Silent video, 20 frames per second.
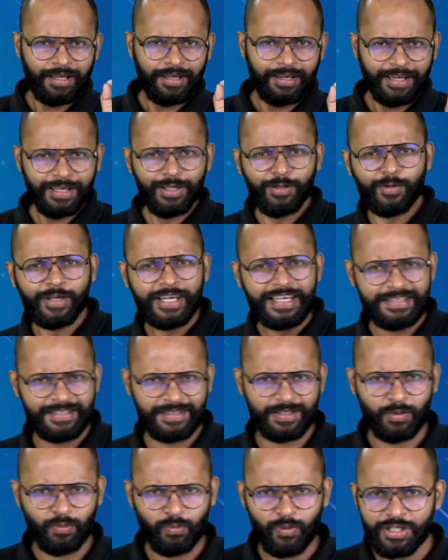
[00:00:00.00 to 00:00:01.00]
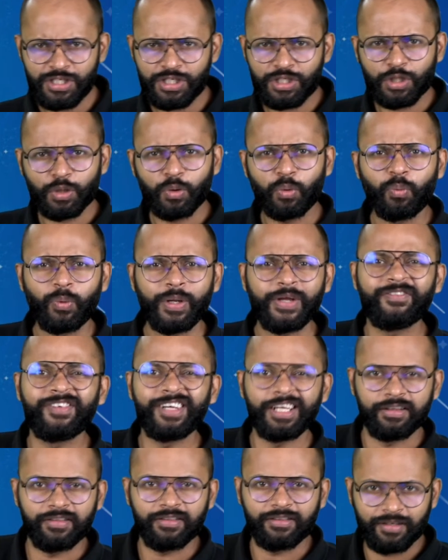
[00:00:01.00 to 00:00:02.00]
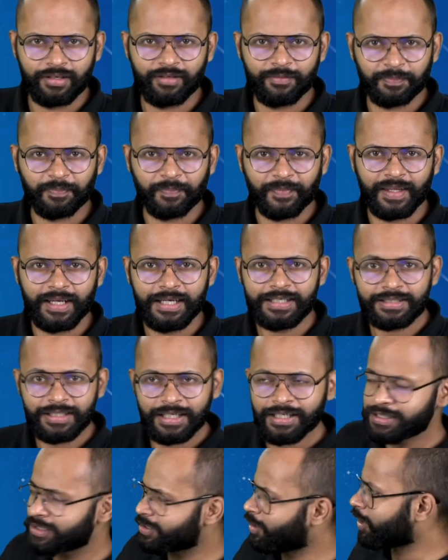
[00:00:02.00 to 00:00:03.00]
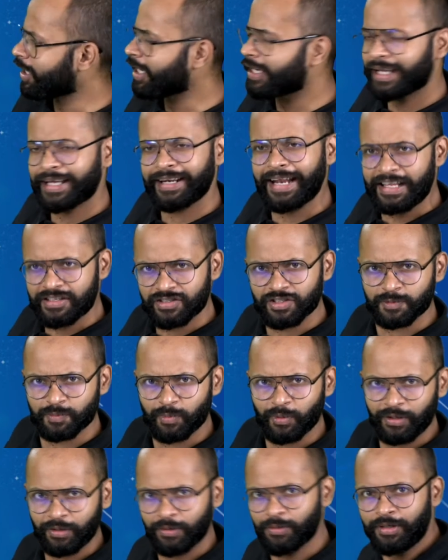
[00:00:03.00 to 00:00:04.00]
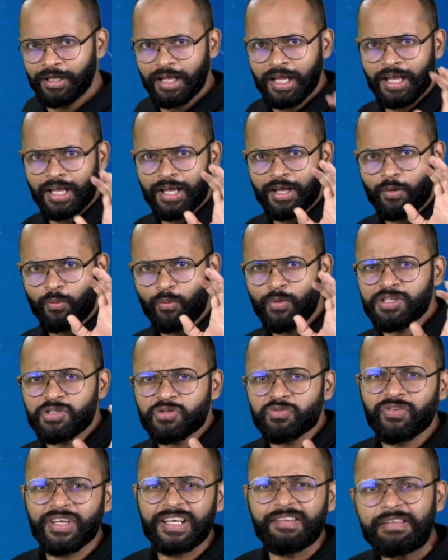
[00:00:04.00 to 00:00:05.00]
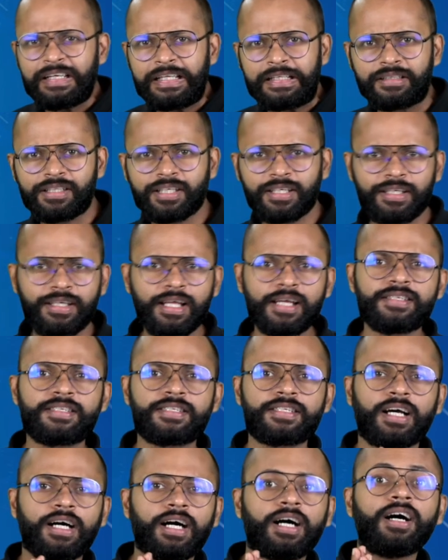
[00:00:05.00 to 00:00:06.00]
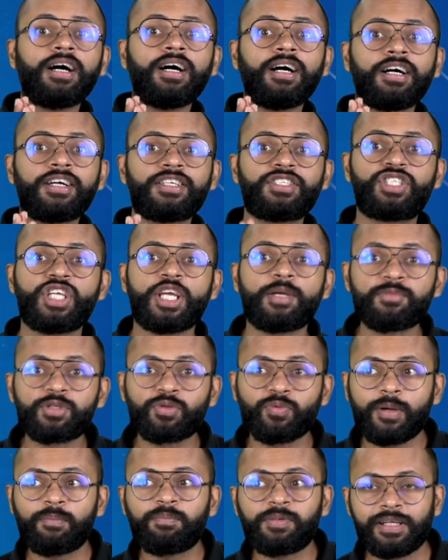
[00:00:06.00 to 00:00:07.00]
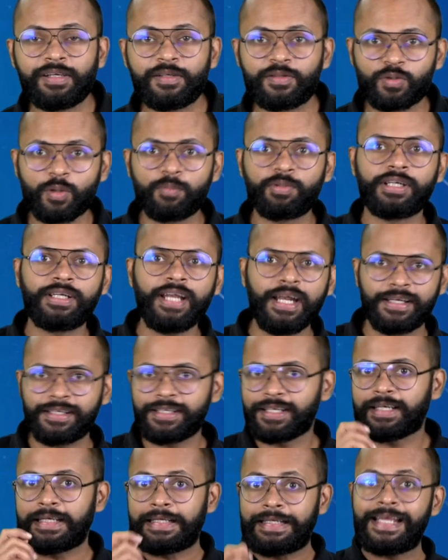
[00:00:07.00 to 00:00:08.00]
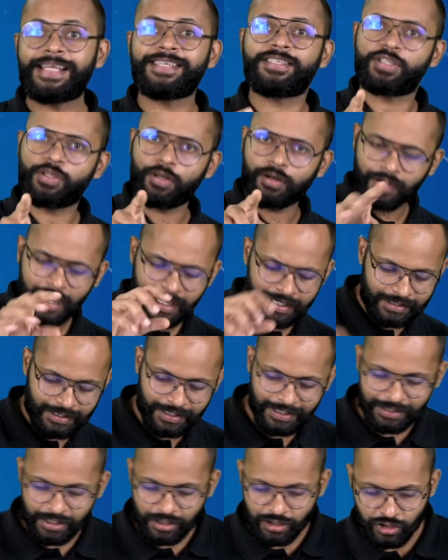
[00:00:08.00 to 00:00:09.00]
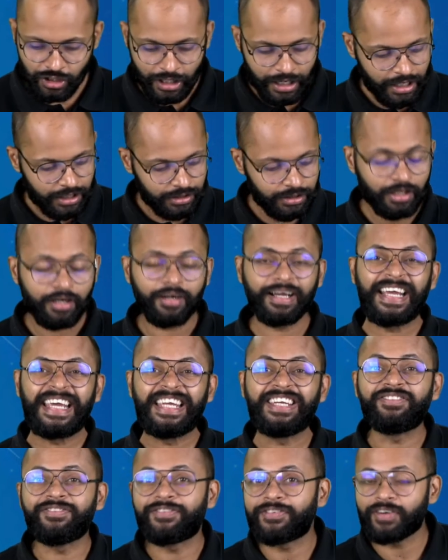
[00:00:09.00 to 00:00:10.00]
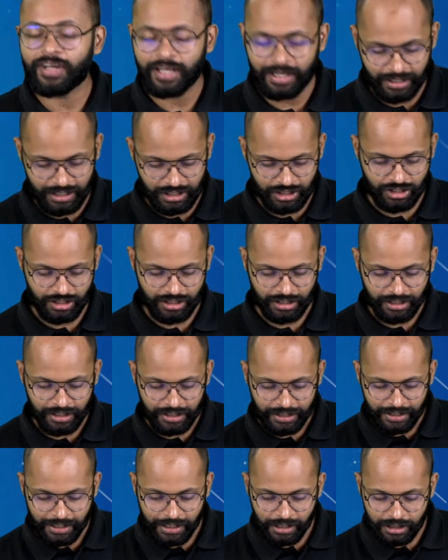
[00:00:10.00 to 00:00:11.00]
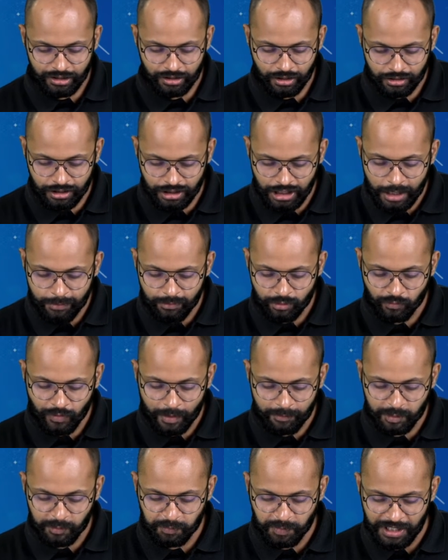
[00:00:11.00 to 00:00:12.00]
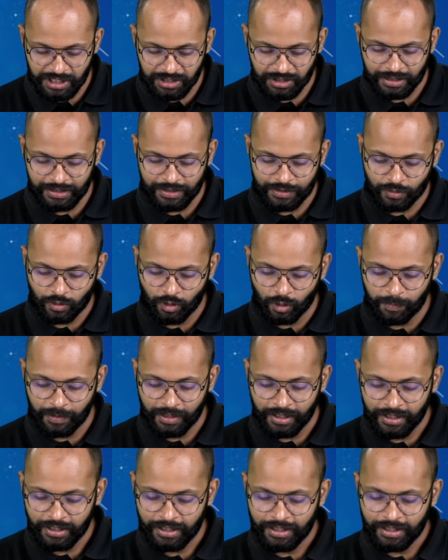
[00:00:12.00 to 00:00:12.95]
Can you guess which wavelength? It's on a Lagrange's point, no? Which wavelength does a James Webb Telescope detect? Yes, you're right. It is the infrared. It is the James Webb Space Telescope.